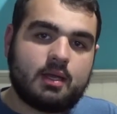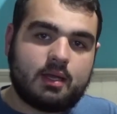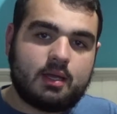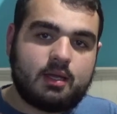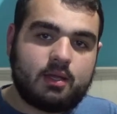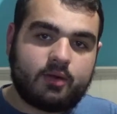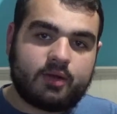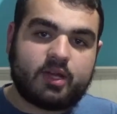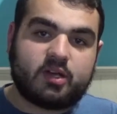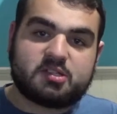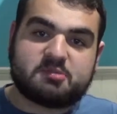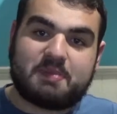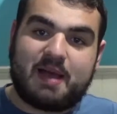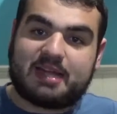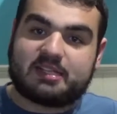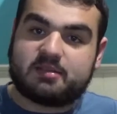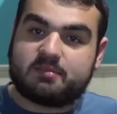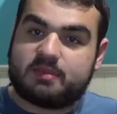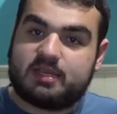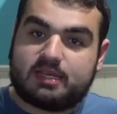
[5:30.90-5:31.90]
you know, he goes
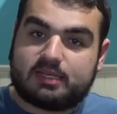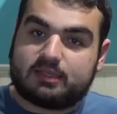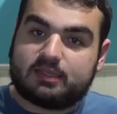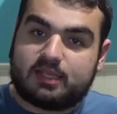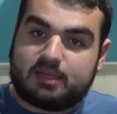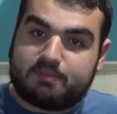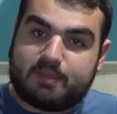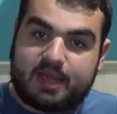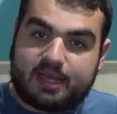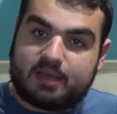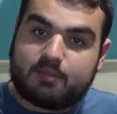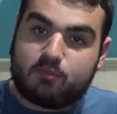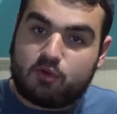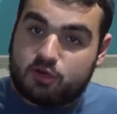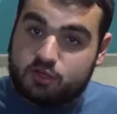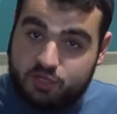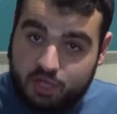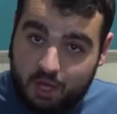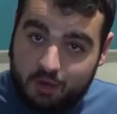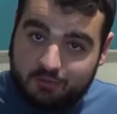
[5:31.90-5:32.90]
back to immediately making
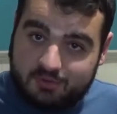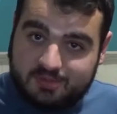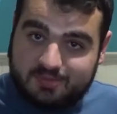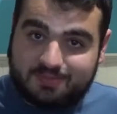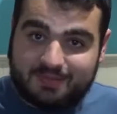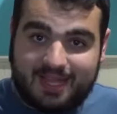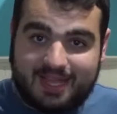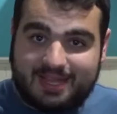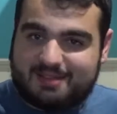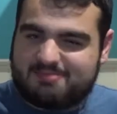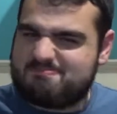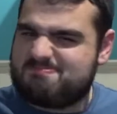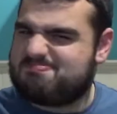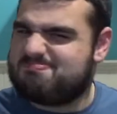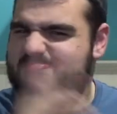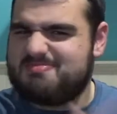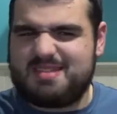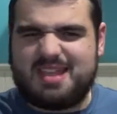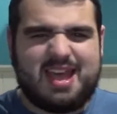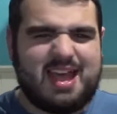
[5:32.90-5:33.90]
more jokes, like,
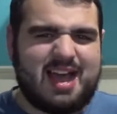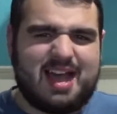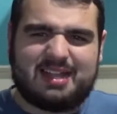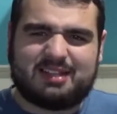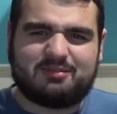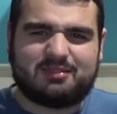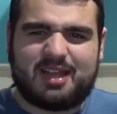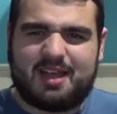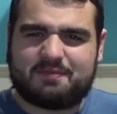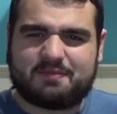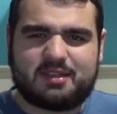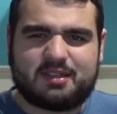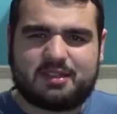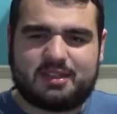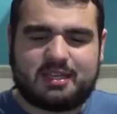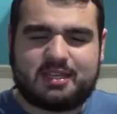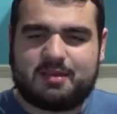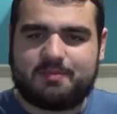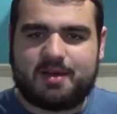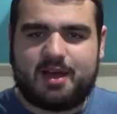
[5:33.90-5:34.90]
nah, I don't have to
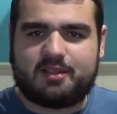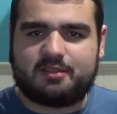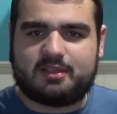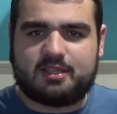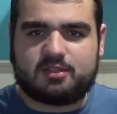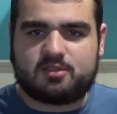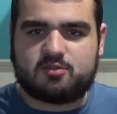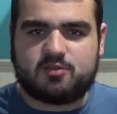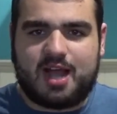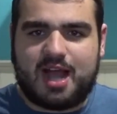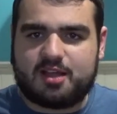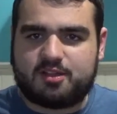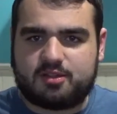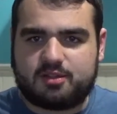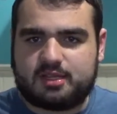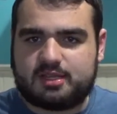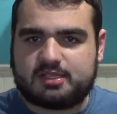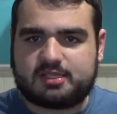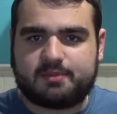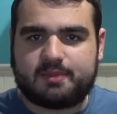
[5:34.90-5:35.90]
think about the
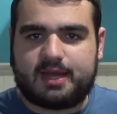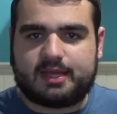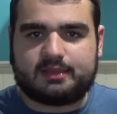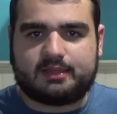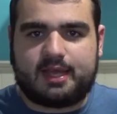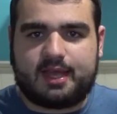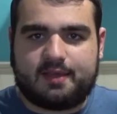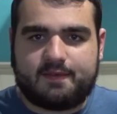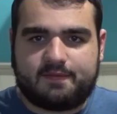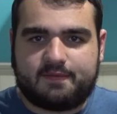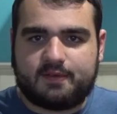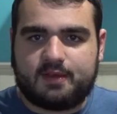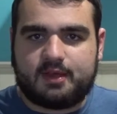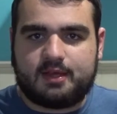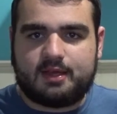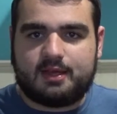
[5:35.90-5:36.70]
tragedies of my life.